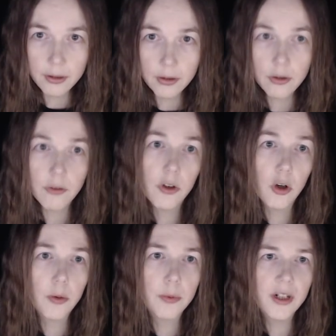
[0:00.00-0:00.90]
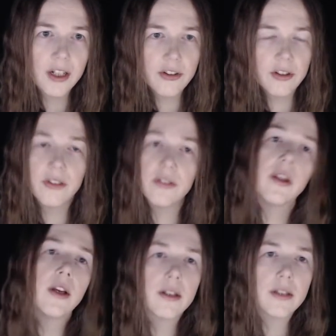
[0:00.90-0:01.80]
lot of the corporation's
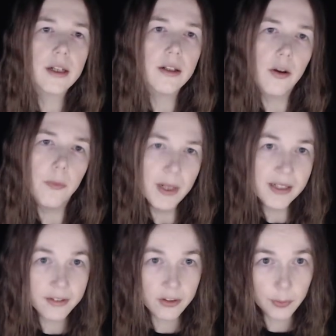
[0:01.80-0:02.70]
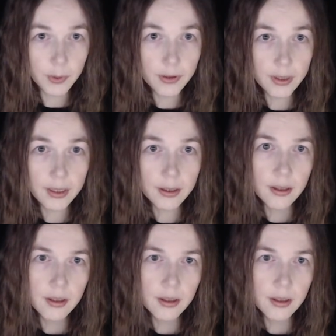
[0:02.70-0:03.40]
technical maintenance building,